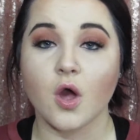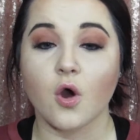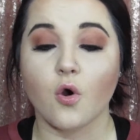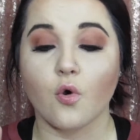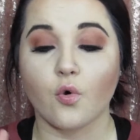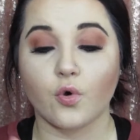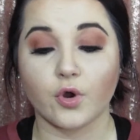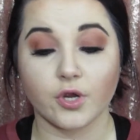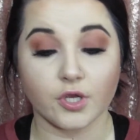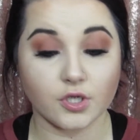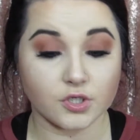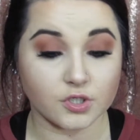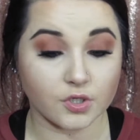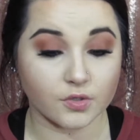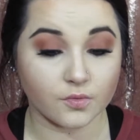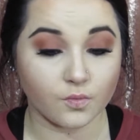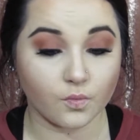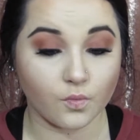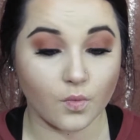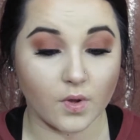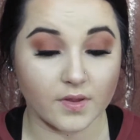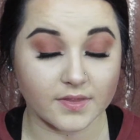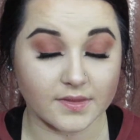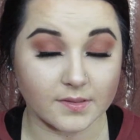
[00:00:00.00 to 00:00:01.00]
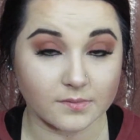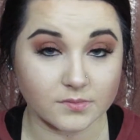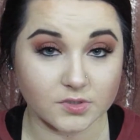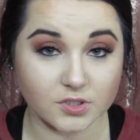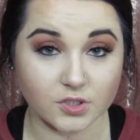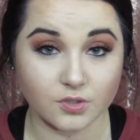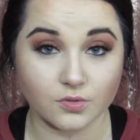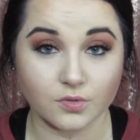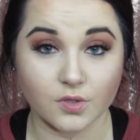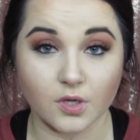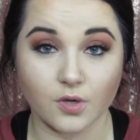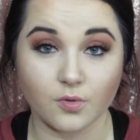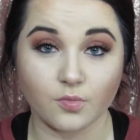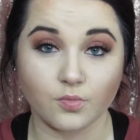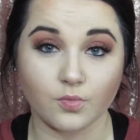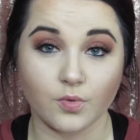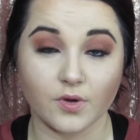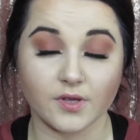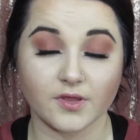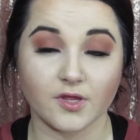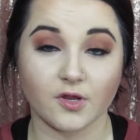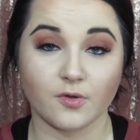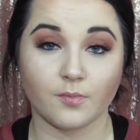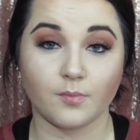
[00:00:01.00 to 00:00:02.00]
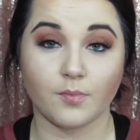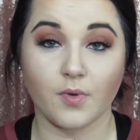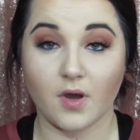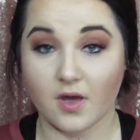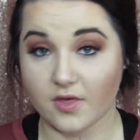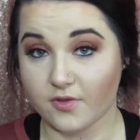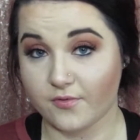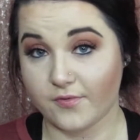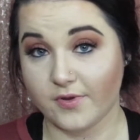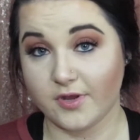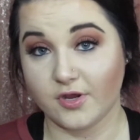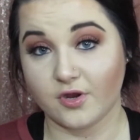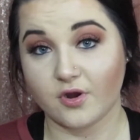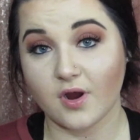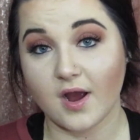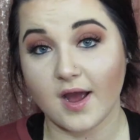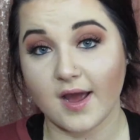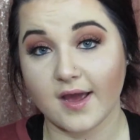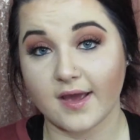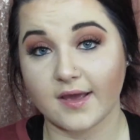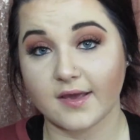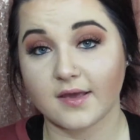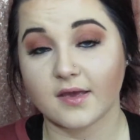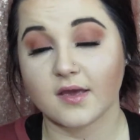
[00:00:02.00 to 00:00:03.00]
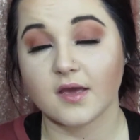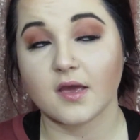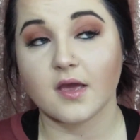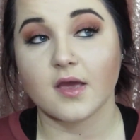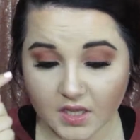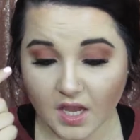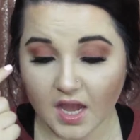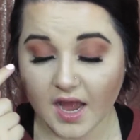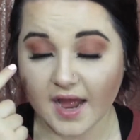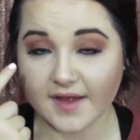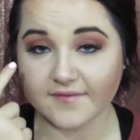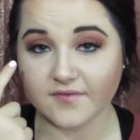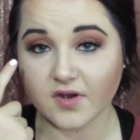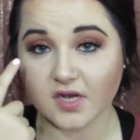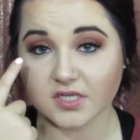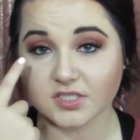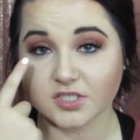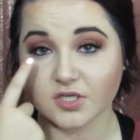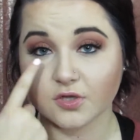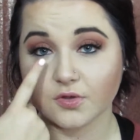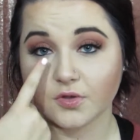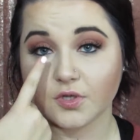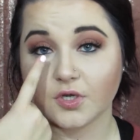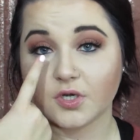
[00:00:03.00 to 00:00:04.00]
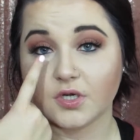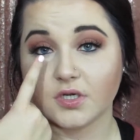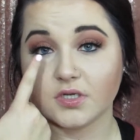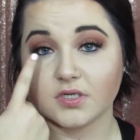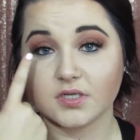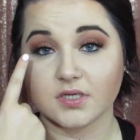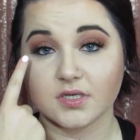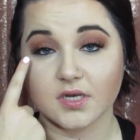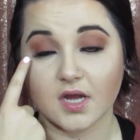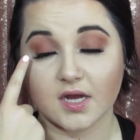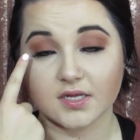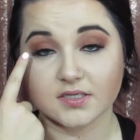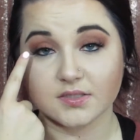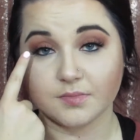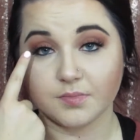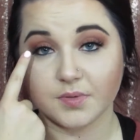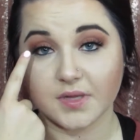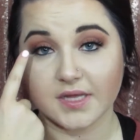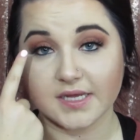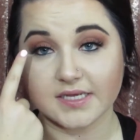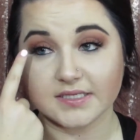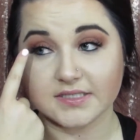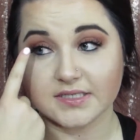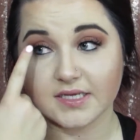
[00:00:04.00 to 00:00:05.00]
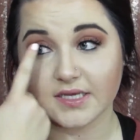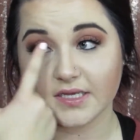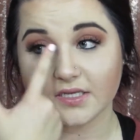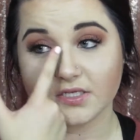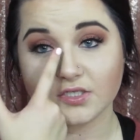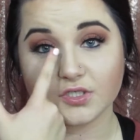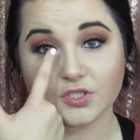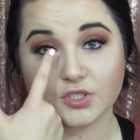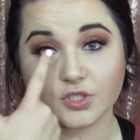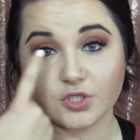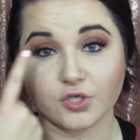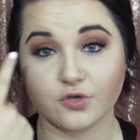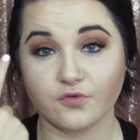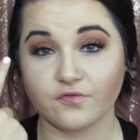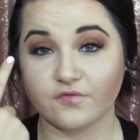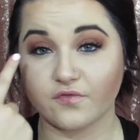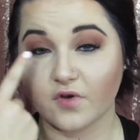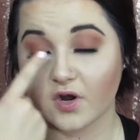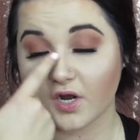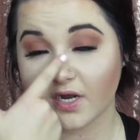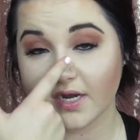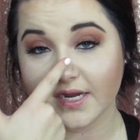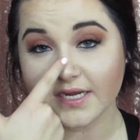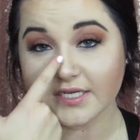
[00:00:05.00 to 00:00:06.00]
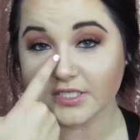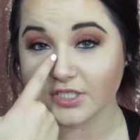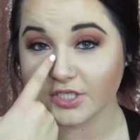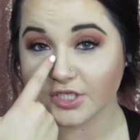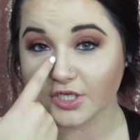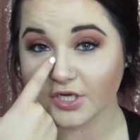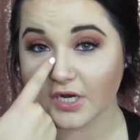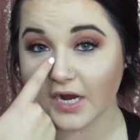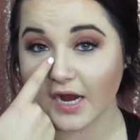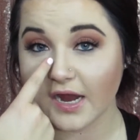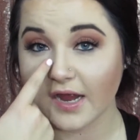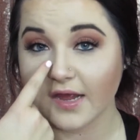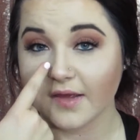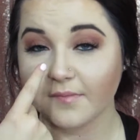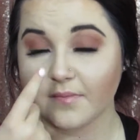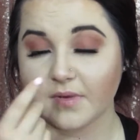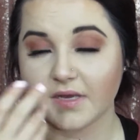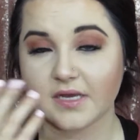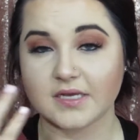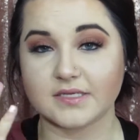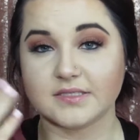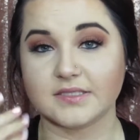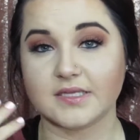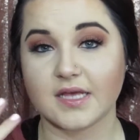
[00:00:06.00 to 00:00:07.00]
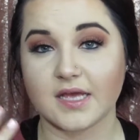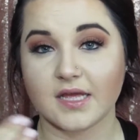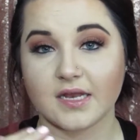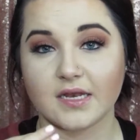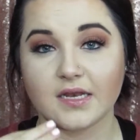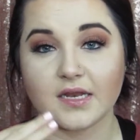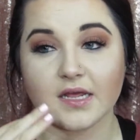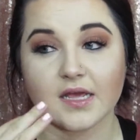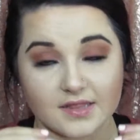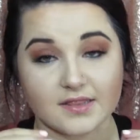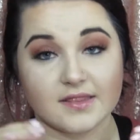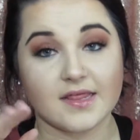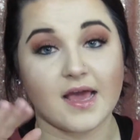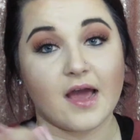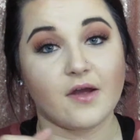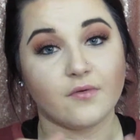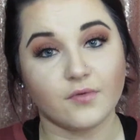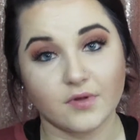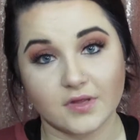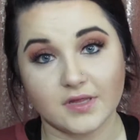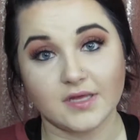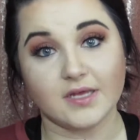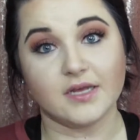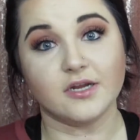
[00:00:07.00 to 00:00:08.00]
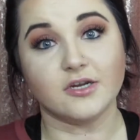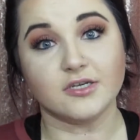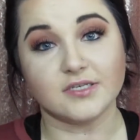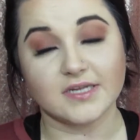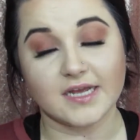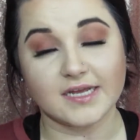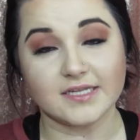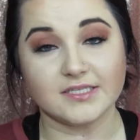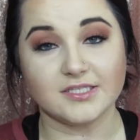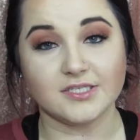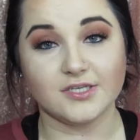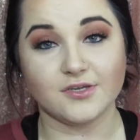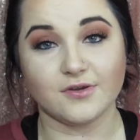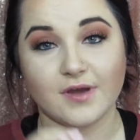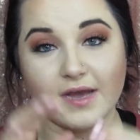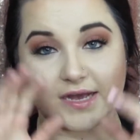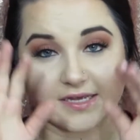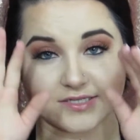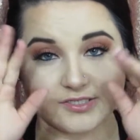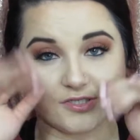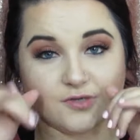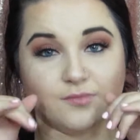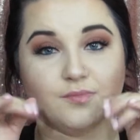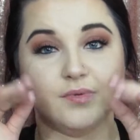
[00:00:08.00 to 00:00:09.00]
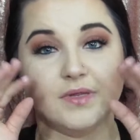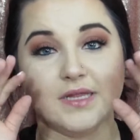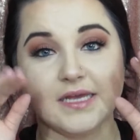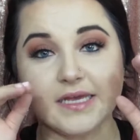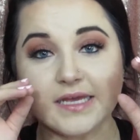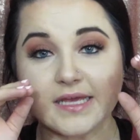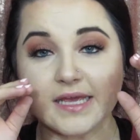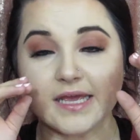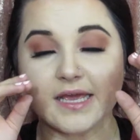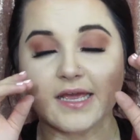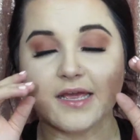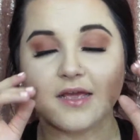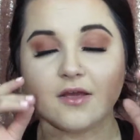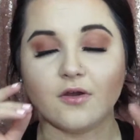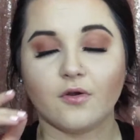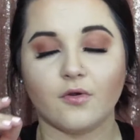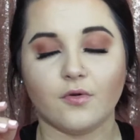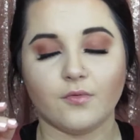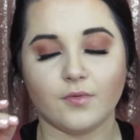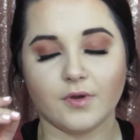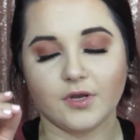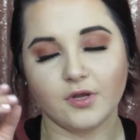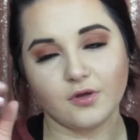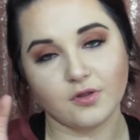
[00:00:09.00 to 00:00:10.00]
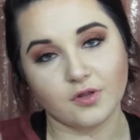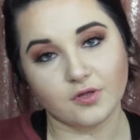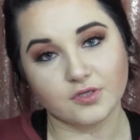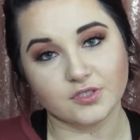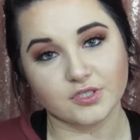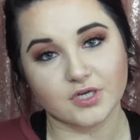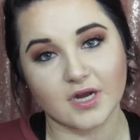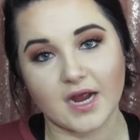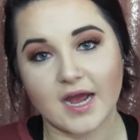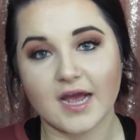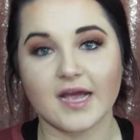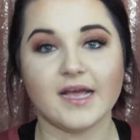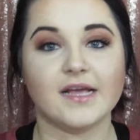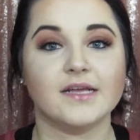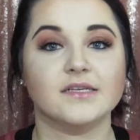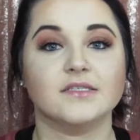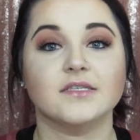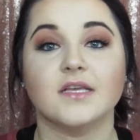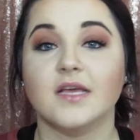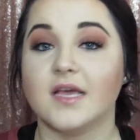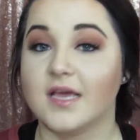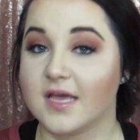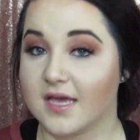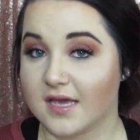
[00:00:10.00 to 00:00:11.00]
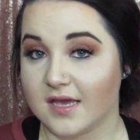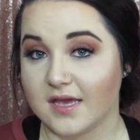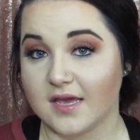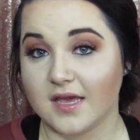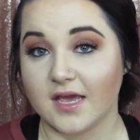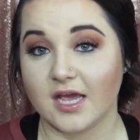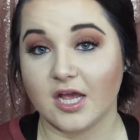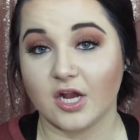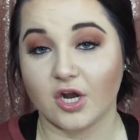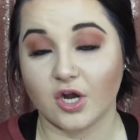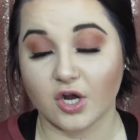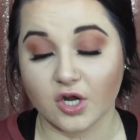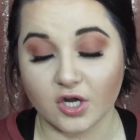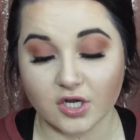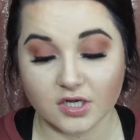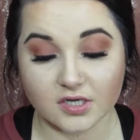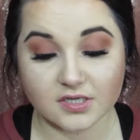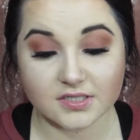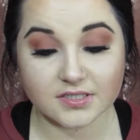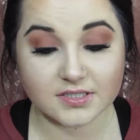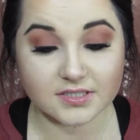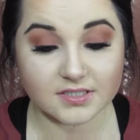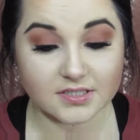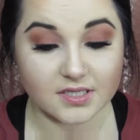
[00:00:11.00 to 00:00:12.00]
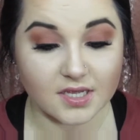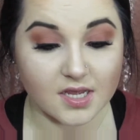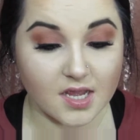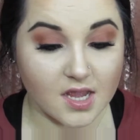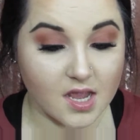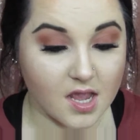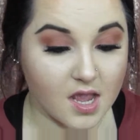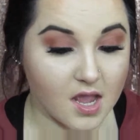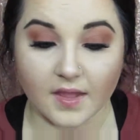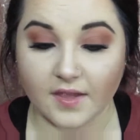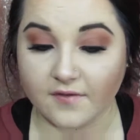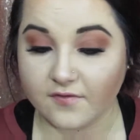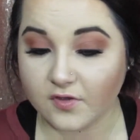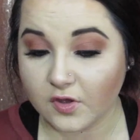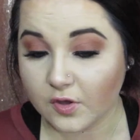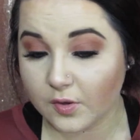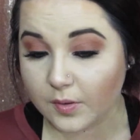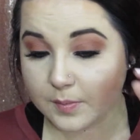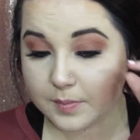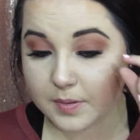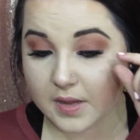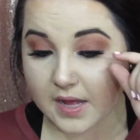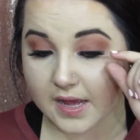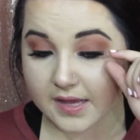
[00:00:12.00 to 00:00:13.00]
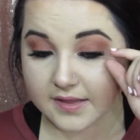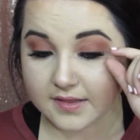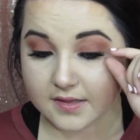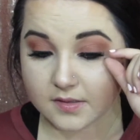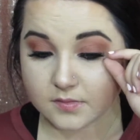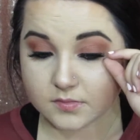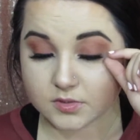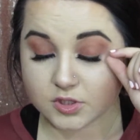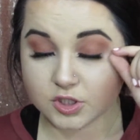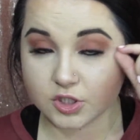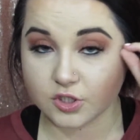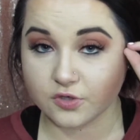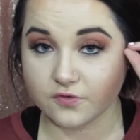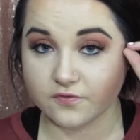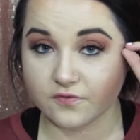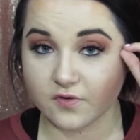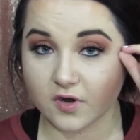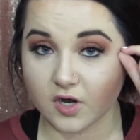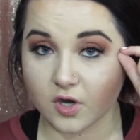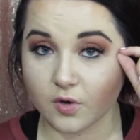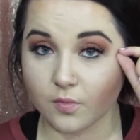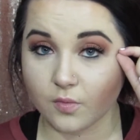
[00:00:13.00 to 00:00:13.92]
or you don't want them too low where they're bothering your eye. I've also learned not to place it too far into your eye because then that really irritates you as you're blinking or when you close your eyes. It hurts. If you apply them too far